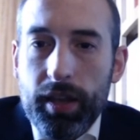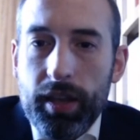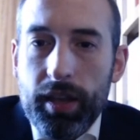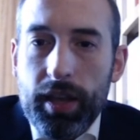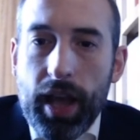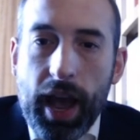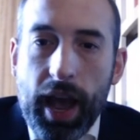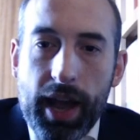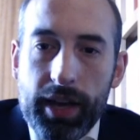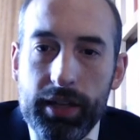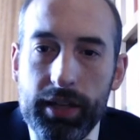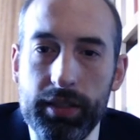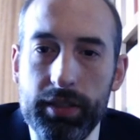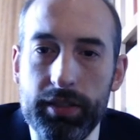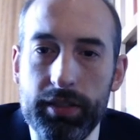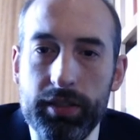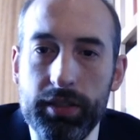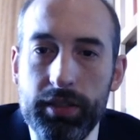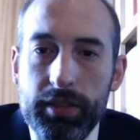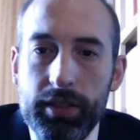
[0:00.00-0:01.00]

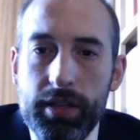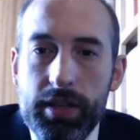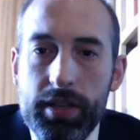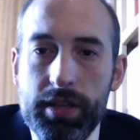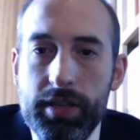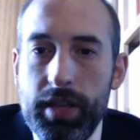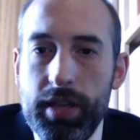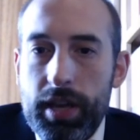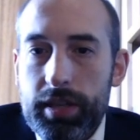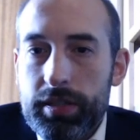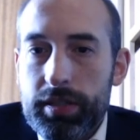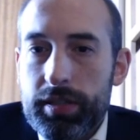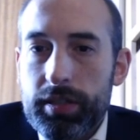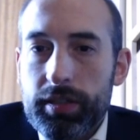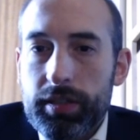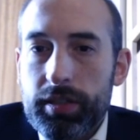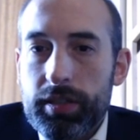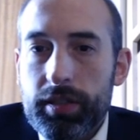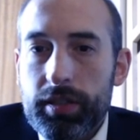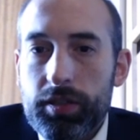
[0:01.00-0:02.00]
and that
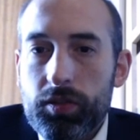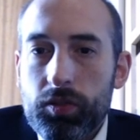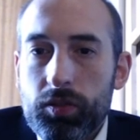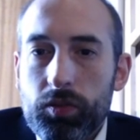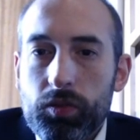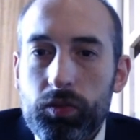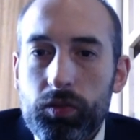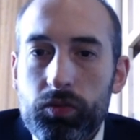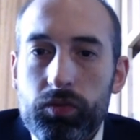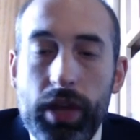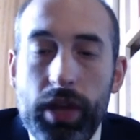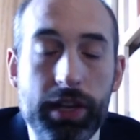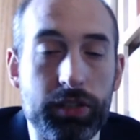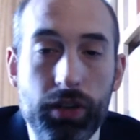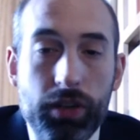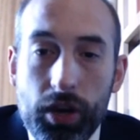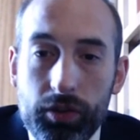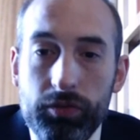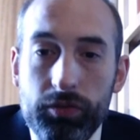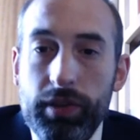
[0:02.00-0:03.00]
there's
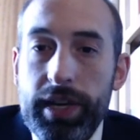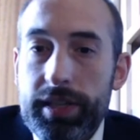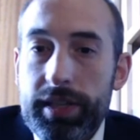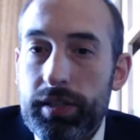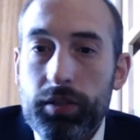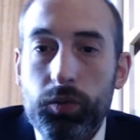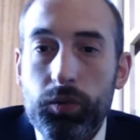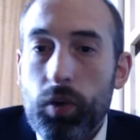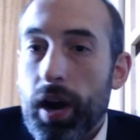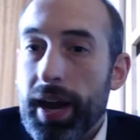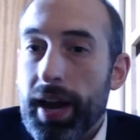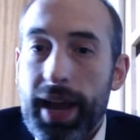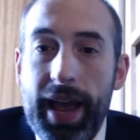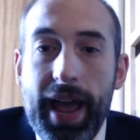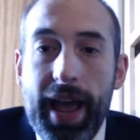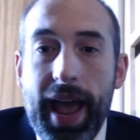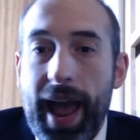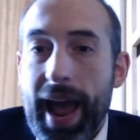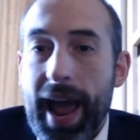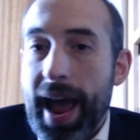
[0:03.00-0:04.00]
no reason why it
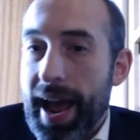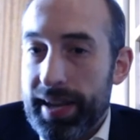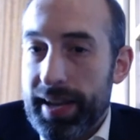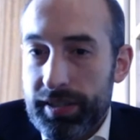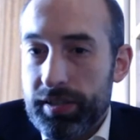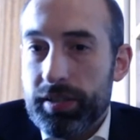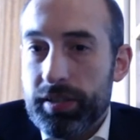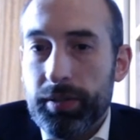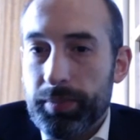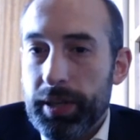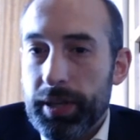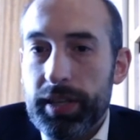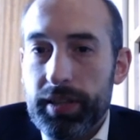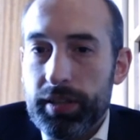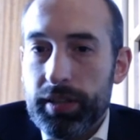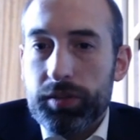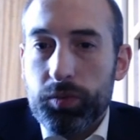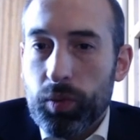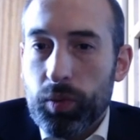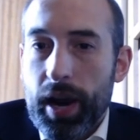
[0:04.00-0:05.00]
has to be
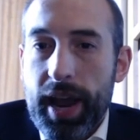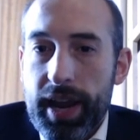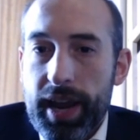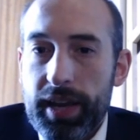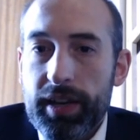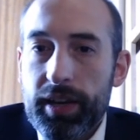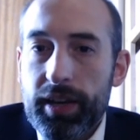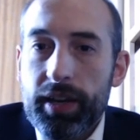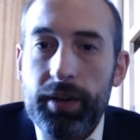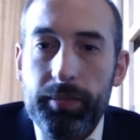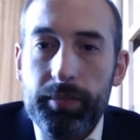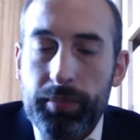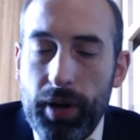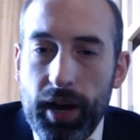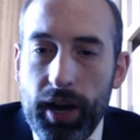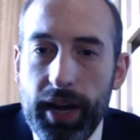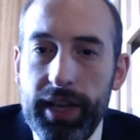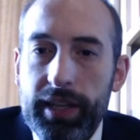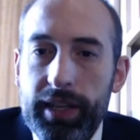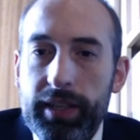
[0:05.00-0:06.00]
this way
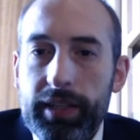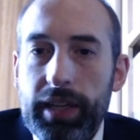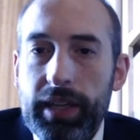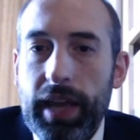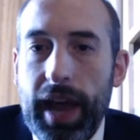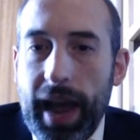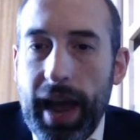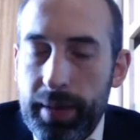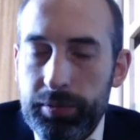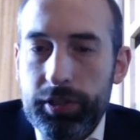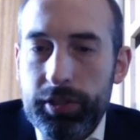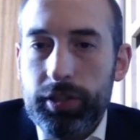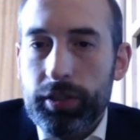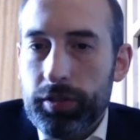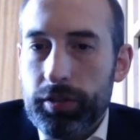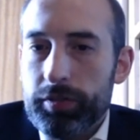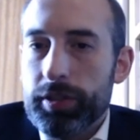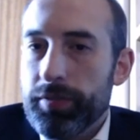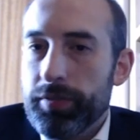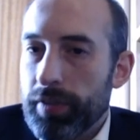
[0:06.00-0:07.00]
by
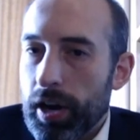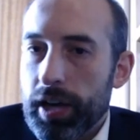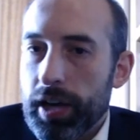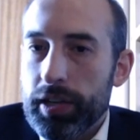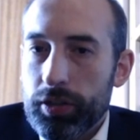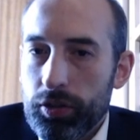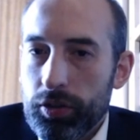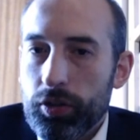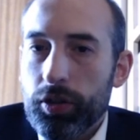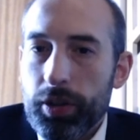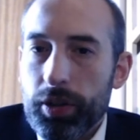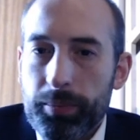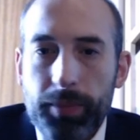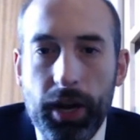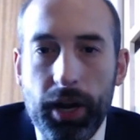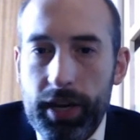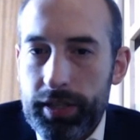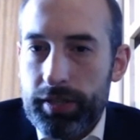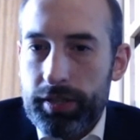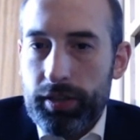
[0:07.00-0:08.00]
absolute divine law that
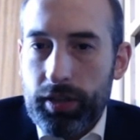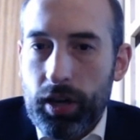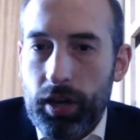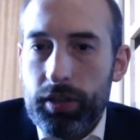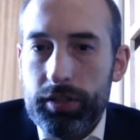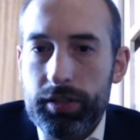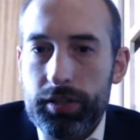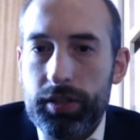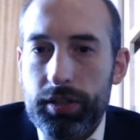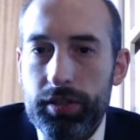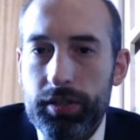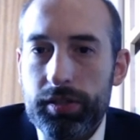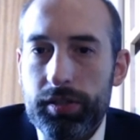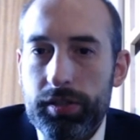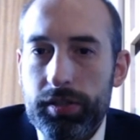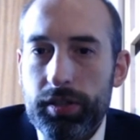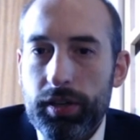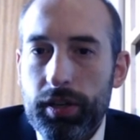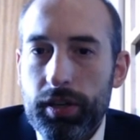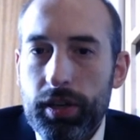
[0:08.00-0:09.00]
binds the conscience.
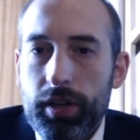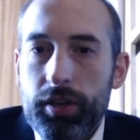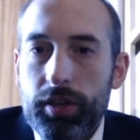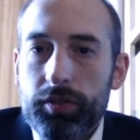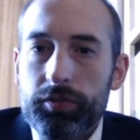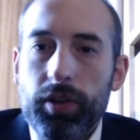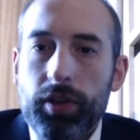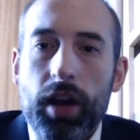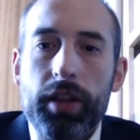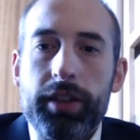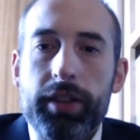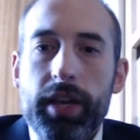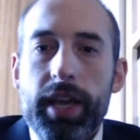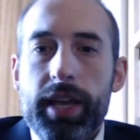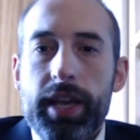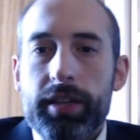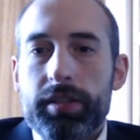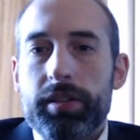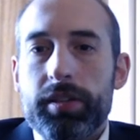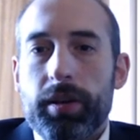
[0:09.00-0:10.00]
Rather,
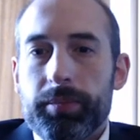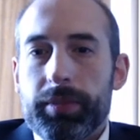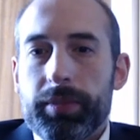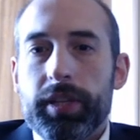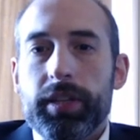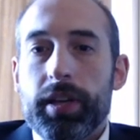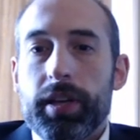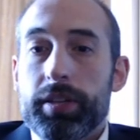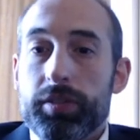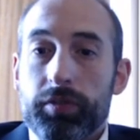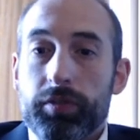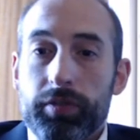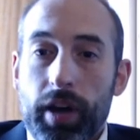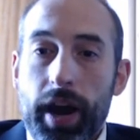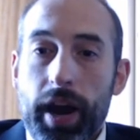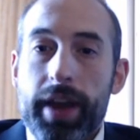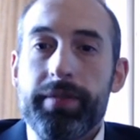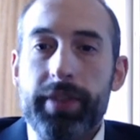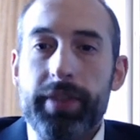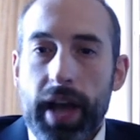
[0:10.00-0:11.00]
it's something that is
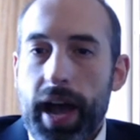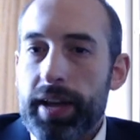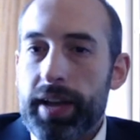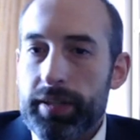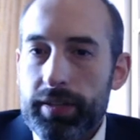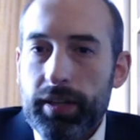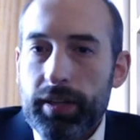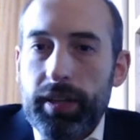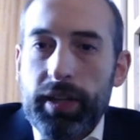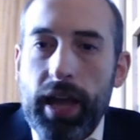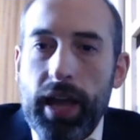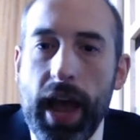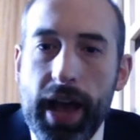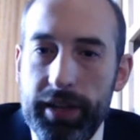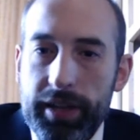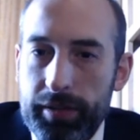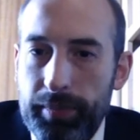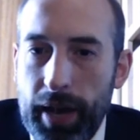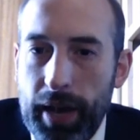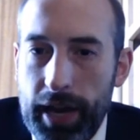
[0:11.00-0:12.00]
arrived at as
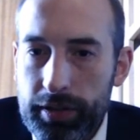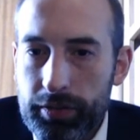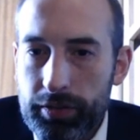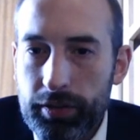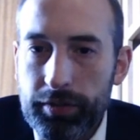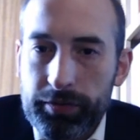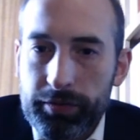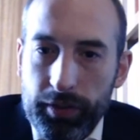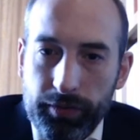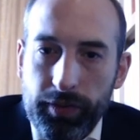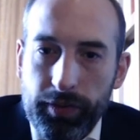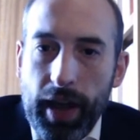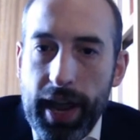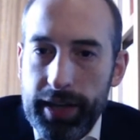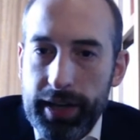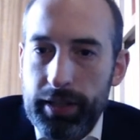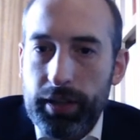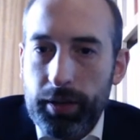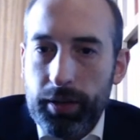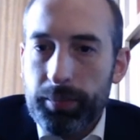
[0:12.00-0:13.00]
a matter of
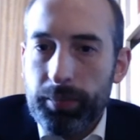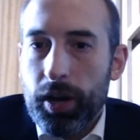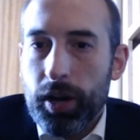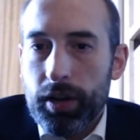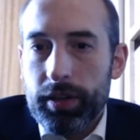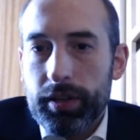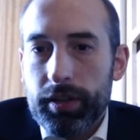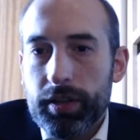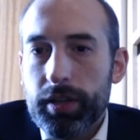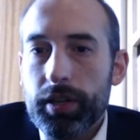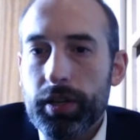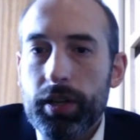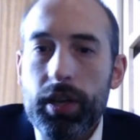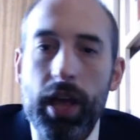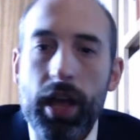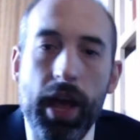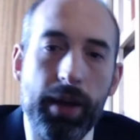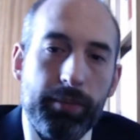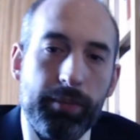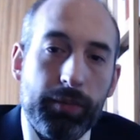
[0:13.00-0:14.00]
reflecting upon
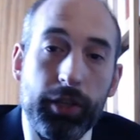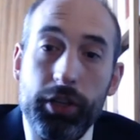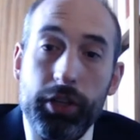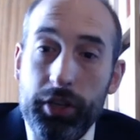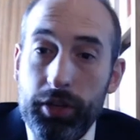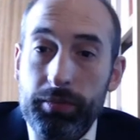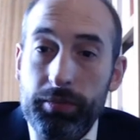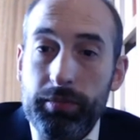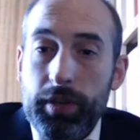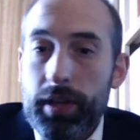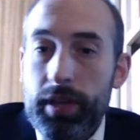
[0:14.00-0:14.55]
um, hum-